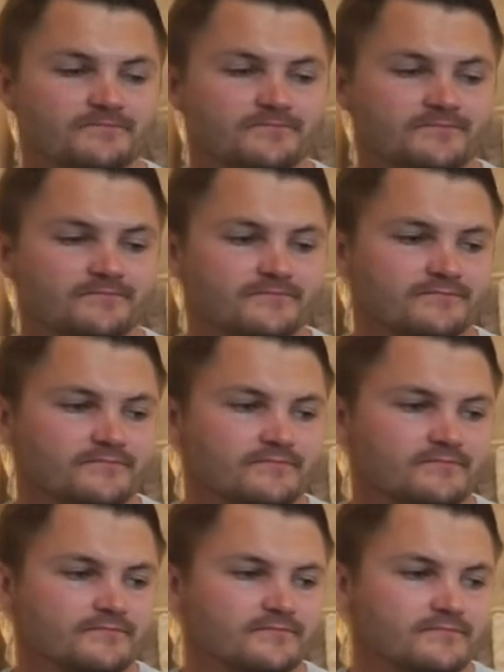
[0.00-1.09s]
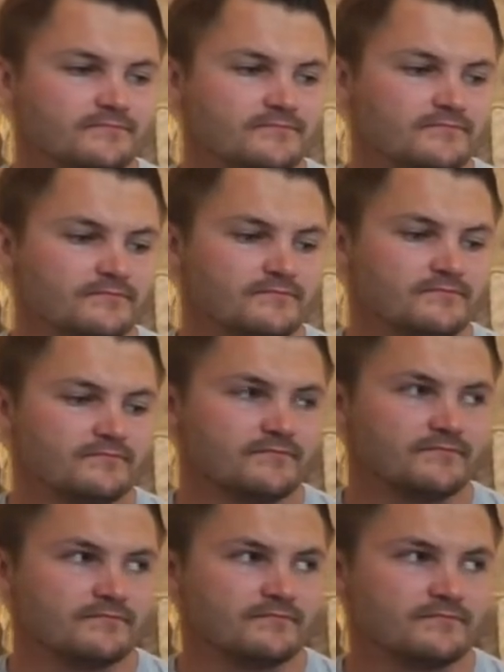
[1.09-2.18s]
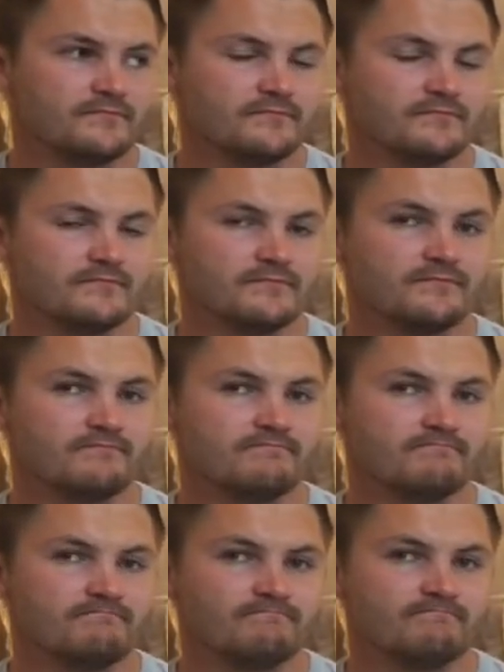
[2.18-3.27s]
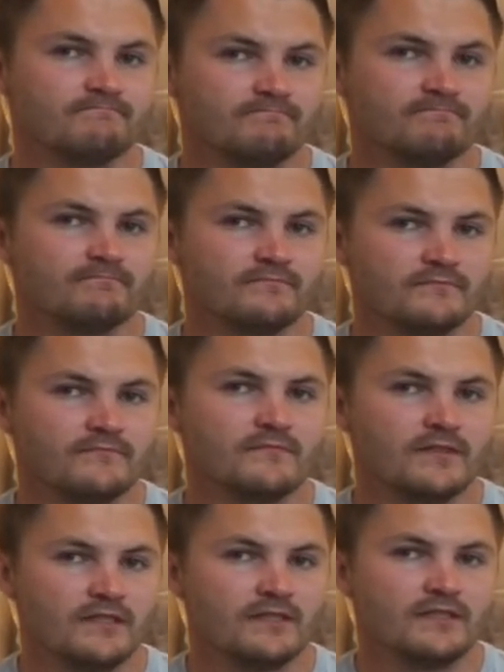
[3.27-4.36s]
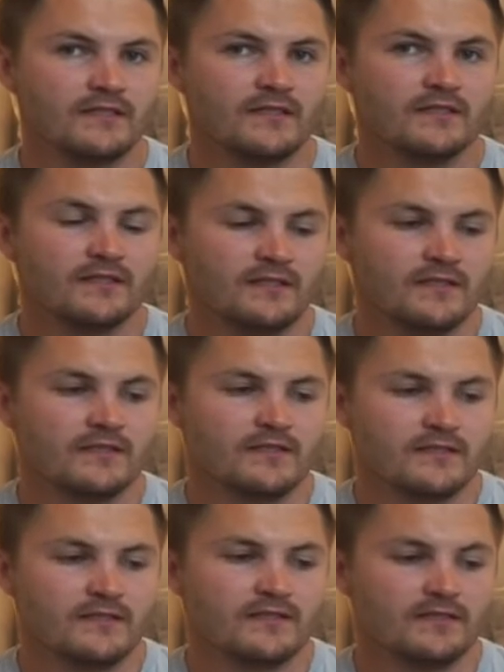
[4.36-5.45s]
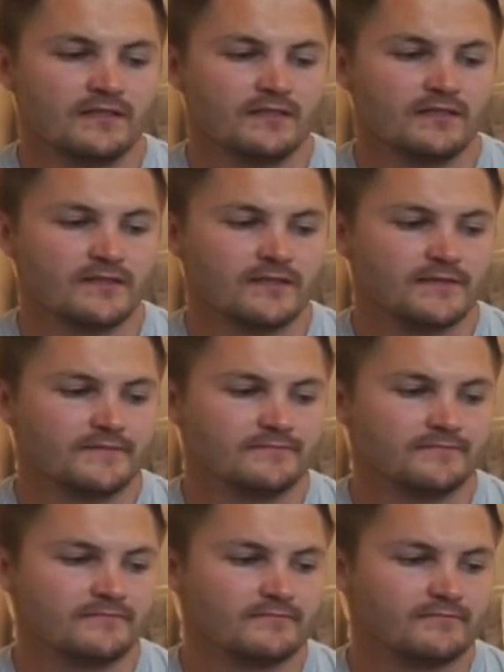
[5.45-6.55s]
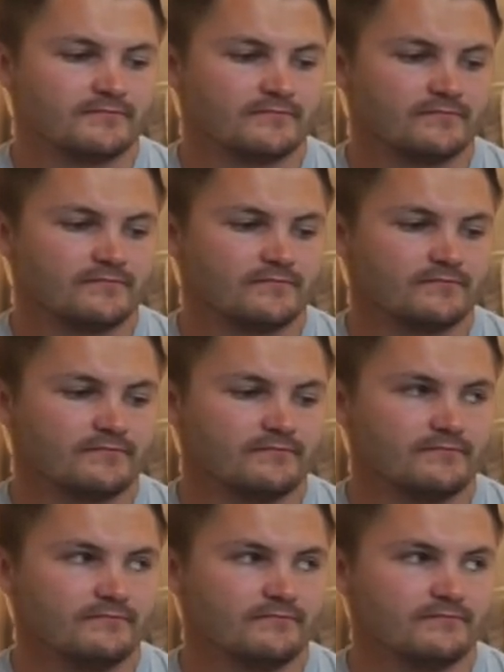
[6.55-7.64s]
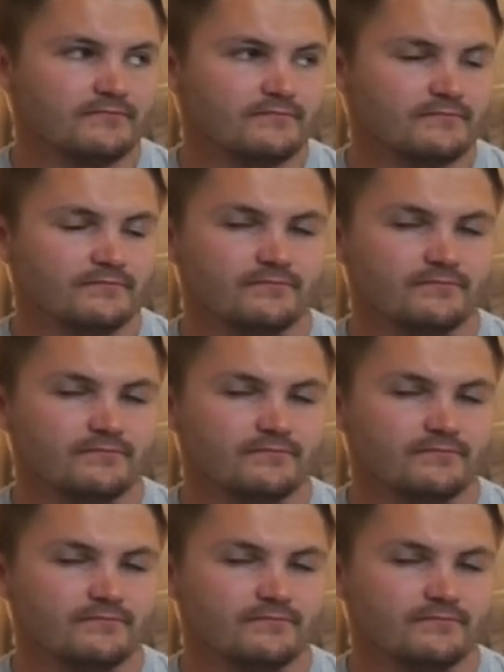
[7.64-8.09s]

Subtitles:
(not speaking)